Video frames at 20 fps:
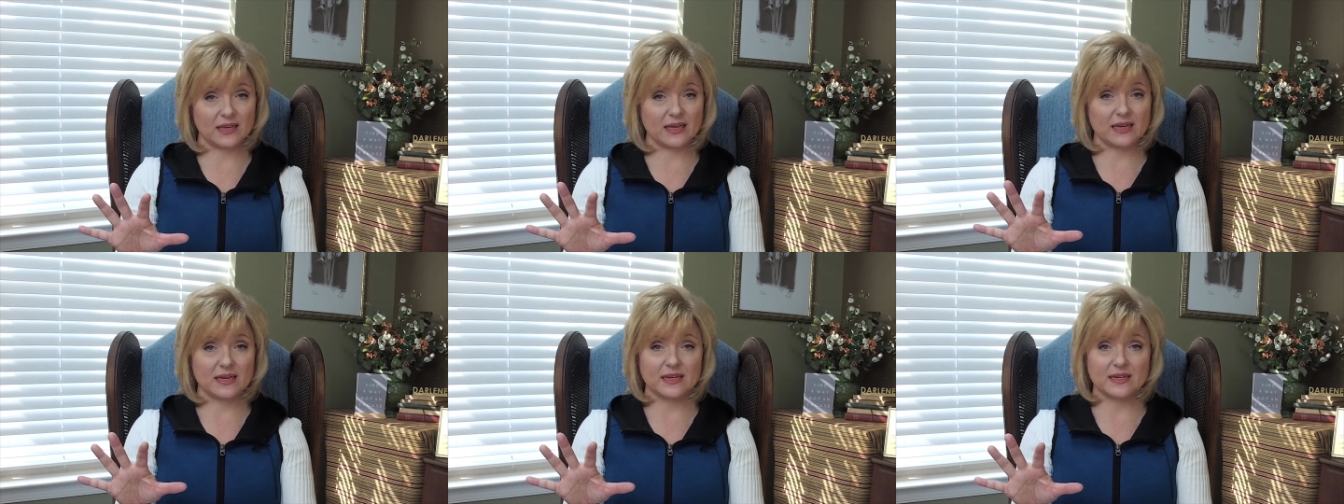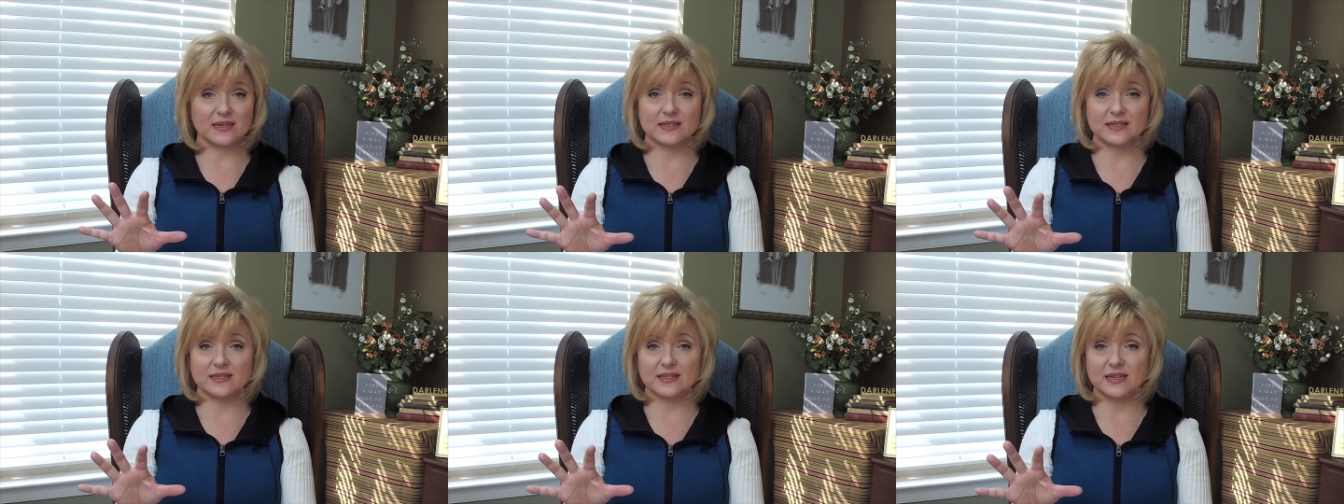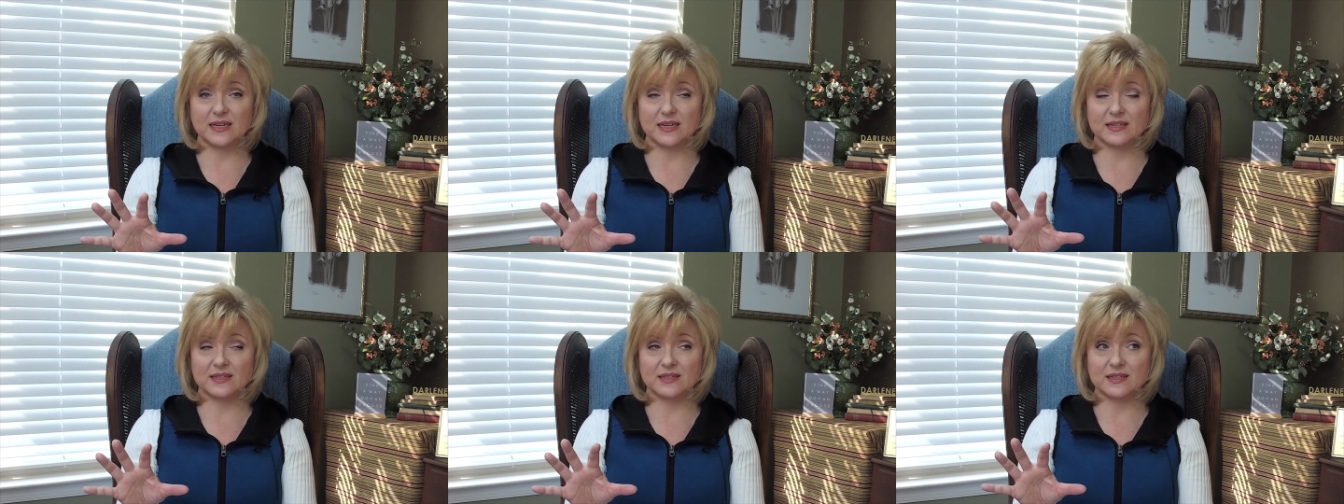is
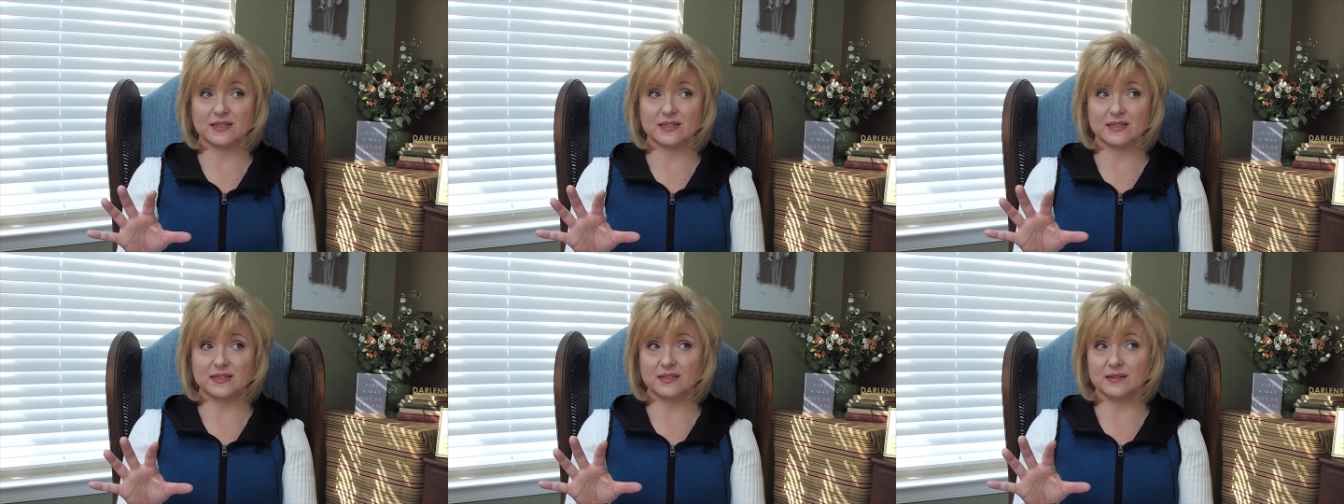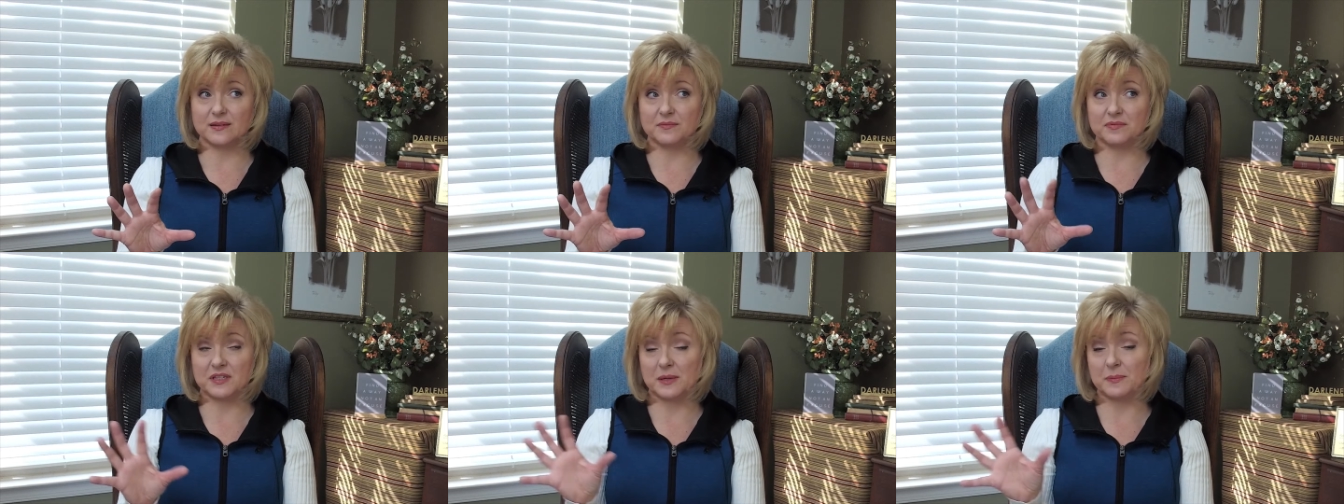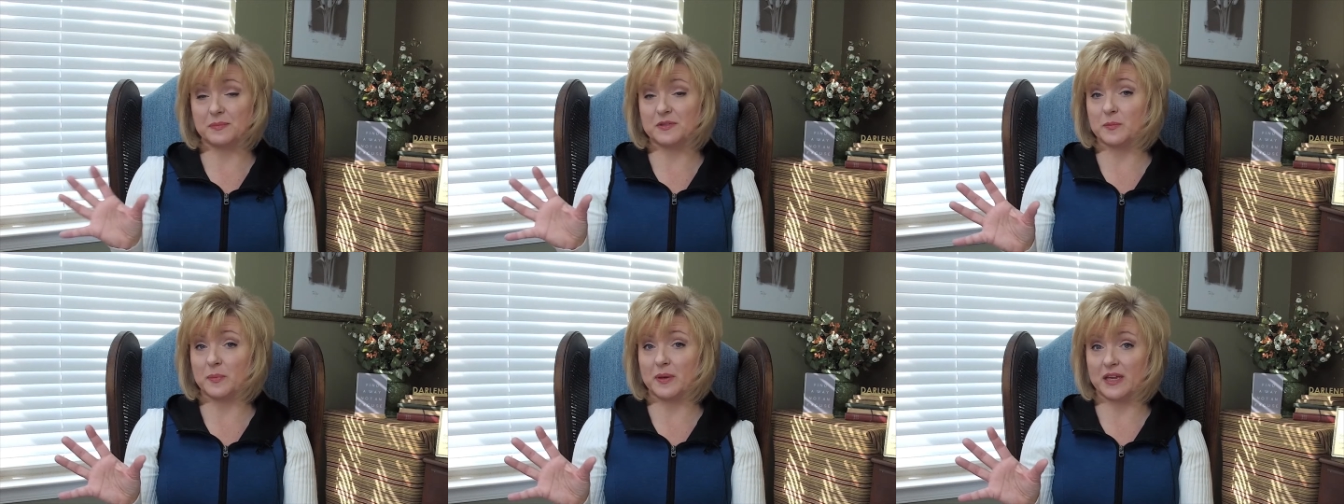
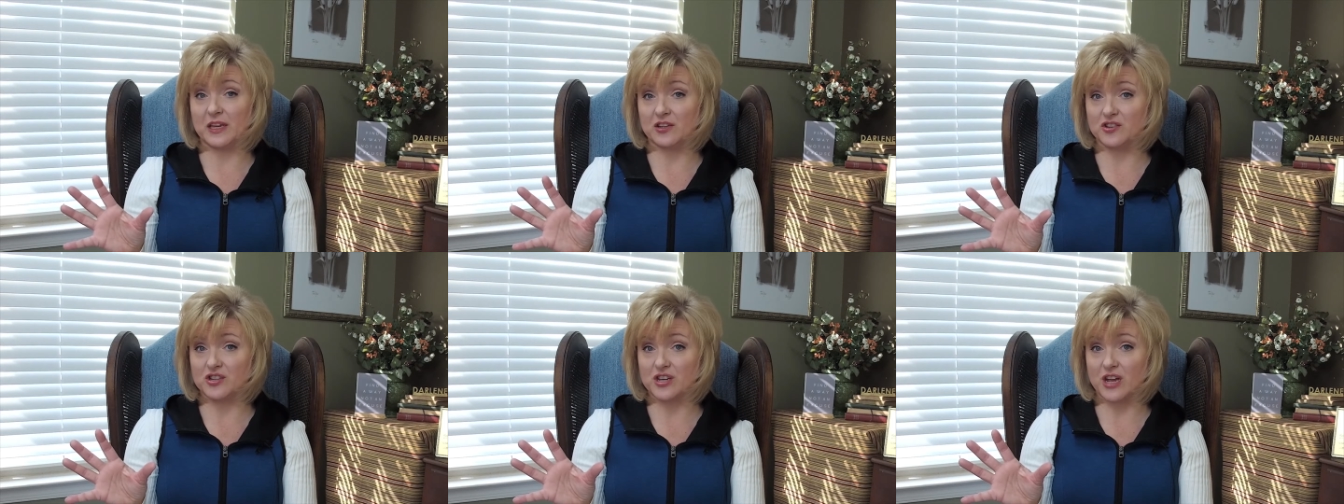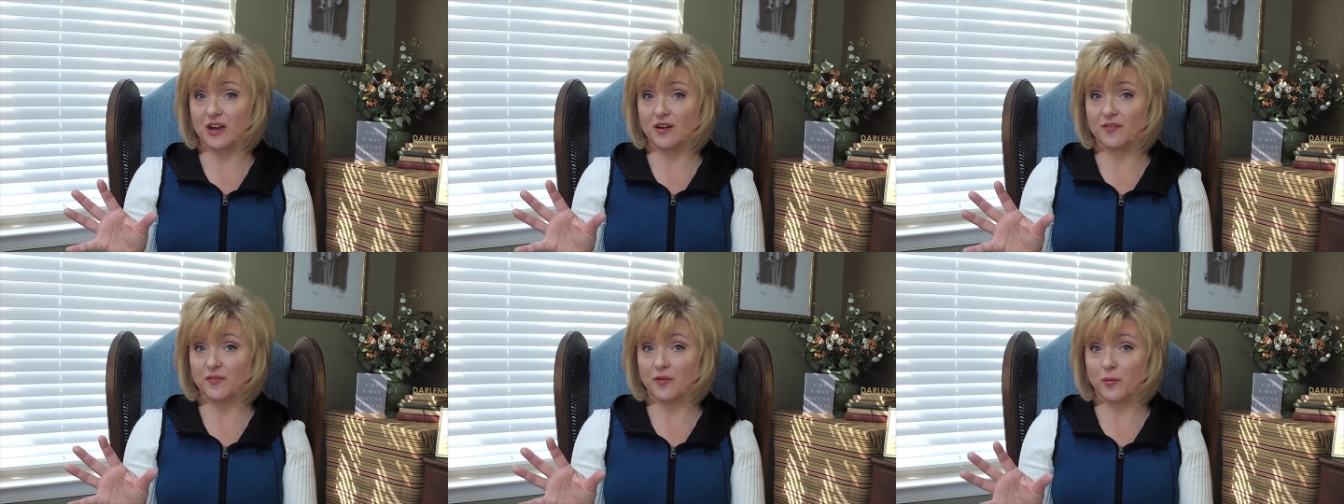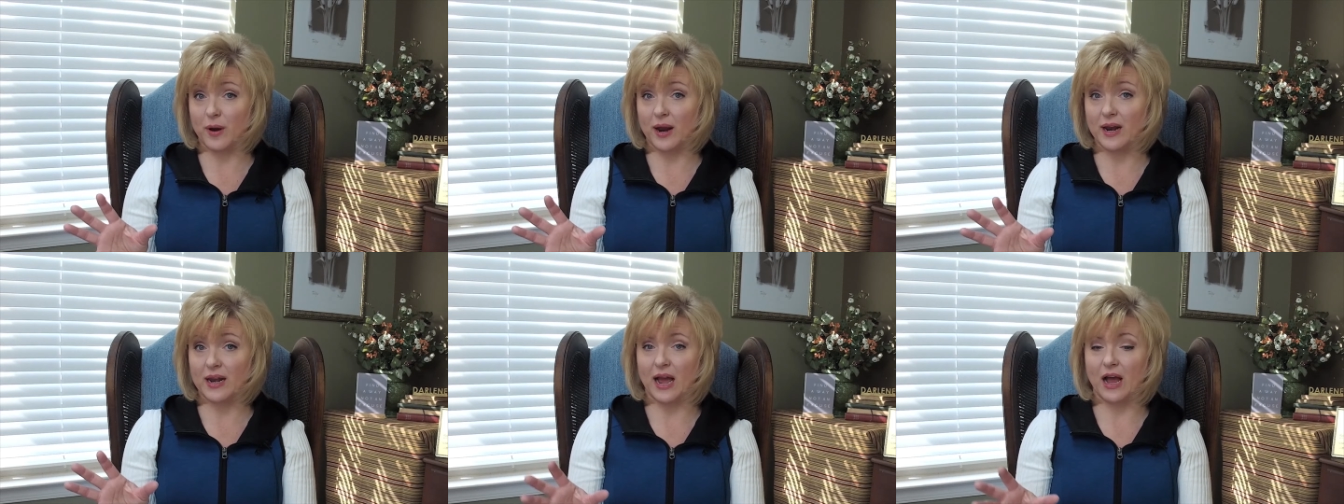seems to be in check
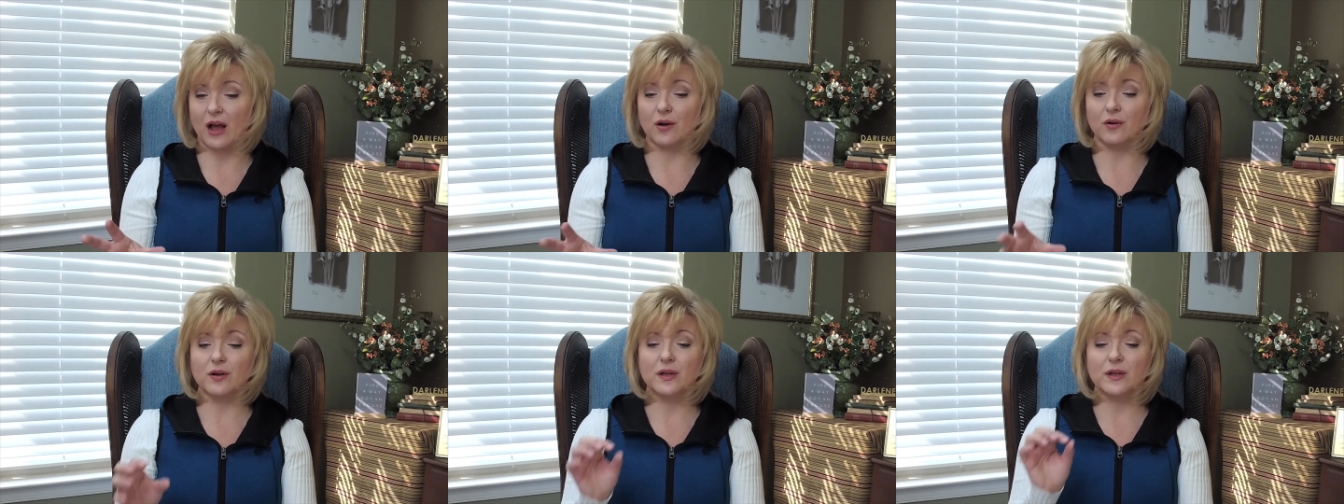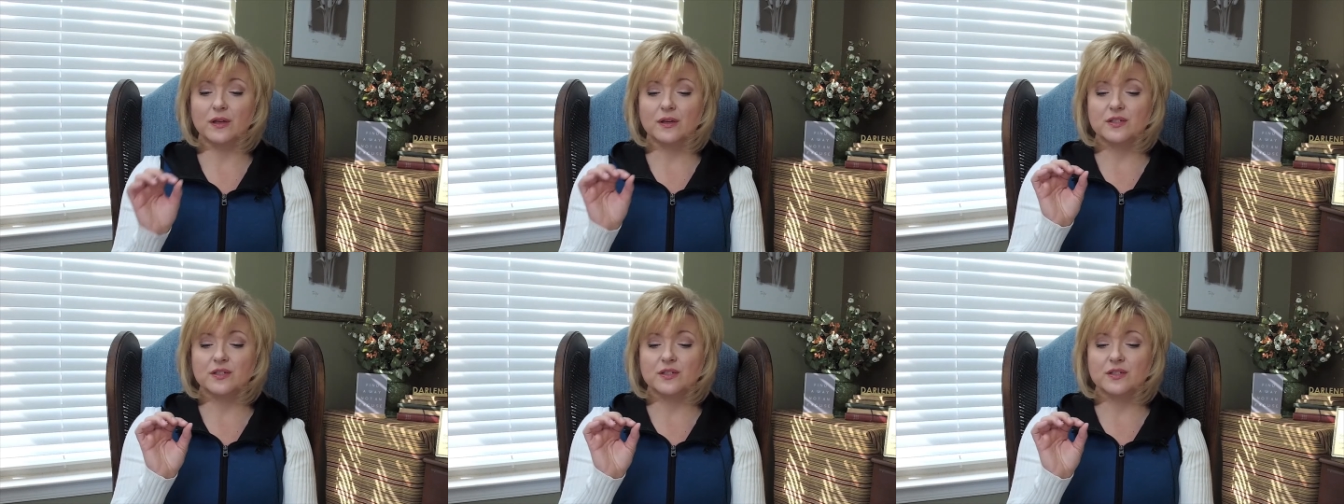for right now.